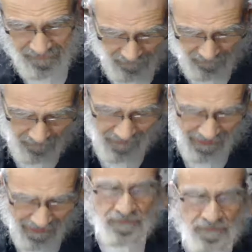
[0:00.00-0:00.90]
going
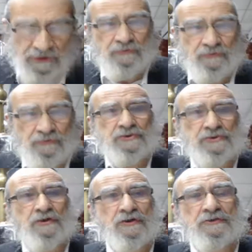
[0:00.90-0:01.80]
back to the to the
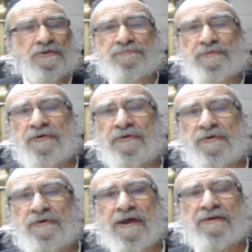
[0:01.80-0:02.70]
source of the spirit
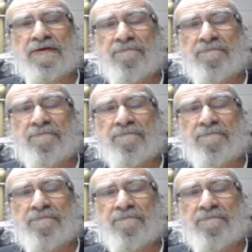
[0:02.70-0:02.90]
of man.